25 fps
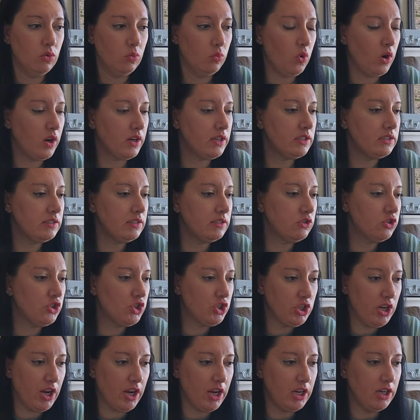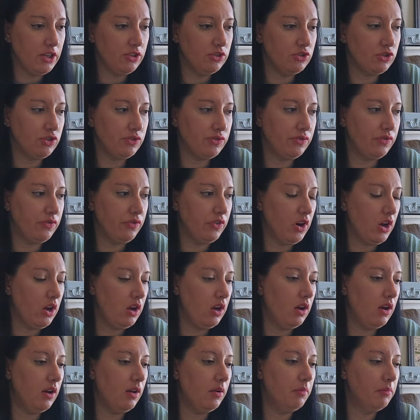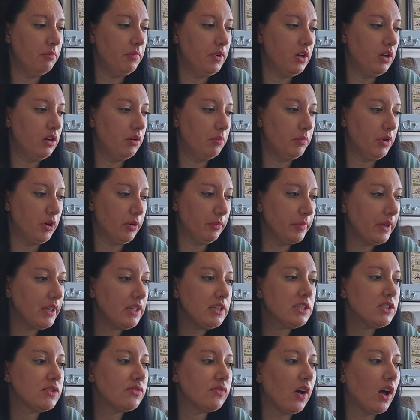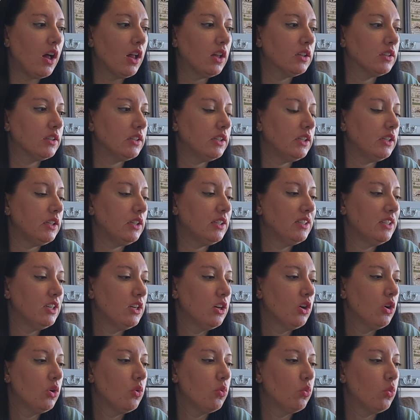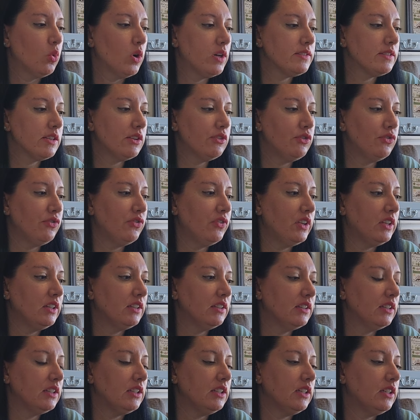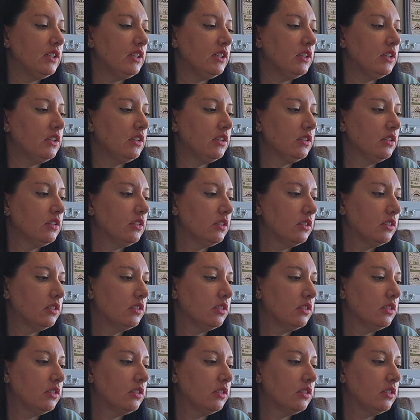wanted to change from Mermaid's Folly, wasn't feeling